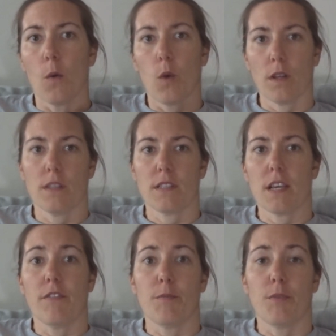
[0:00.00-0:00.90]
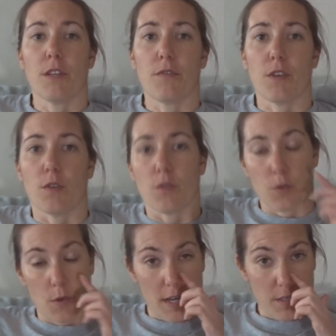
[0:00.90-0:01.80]
Once everybody for your
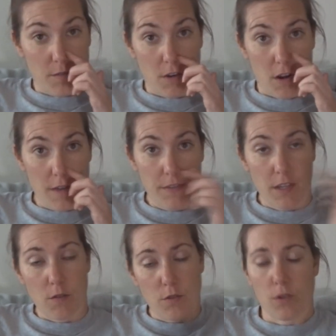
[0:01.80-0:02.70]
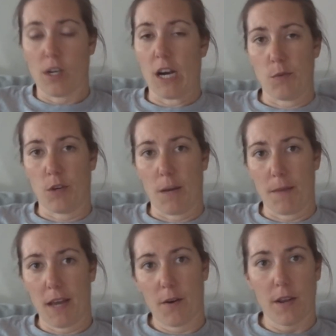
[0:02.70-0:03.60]
tour has arrived, then your tour guide will
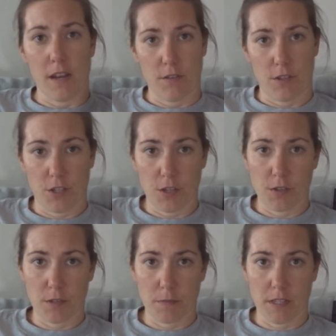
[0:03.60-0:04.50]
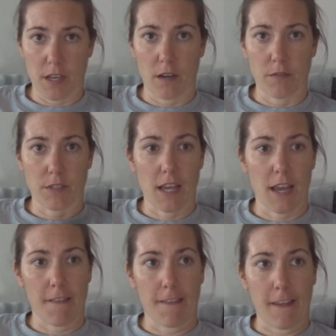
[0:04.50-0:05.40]
come out, introduce themselves,
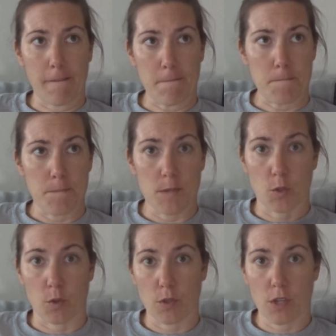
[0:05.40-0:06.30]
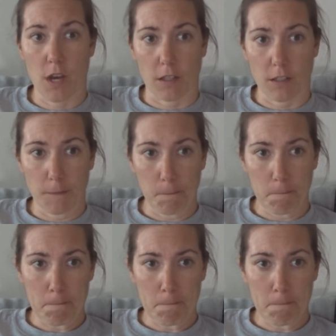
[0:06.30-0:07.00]
and then the tour starts.